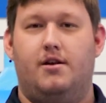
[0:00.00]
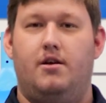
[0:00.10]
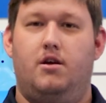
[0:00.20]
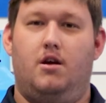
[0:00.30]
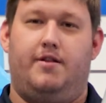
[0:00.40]

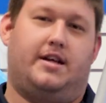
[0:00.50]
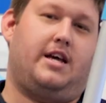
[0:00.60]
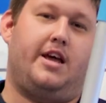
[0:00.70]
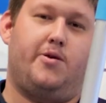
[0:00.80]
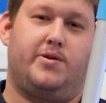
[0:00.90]
and that's
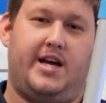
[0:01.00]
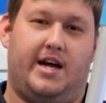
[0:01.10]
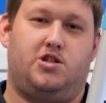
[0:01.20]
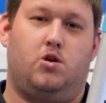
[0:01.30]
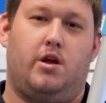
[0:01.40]
how you
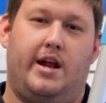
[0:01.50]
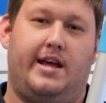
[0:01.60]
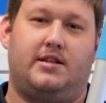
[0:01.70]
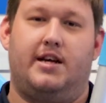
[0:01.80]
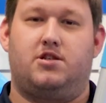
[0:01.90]
attach your
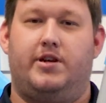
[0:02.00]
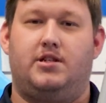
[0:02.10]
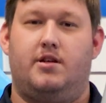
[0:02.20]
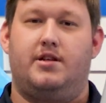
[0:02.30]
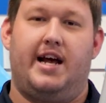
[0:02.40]
cleaning
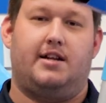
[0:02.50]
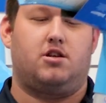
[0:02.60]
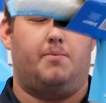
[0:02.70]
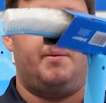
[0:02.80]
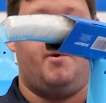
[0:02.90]
accessories to the
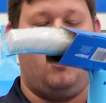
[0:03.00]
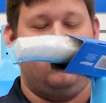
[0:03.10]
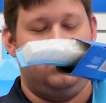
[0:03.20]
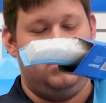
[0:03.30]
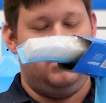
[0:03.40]
telescopic pole.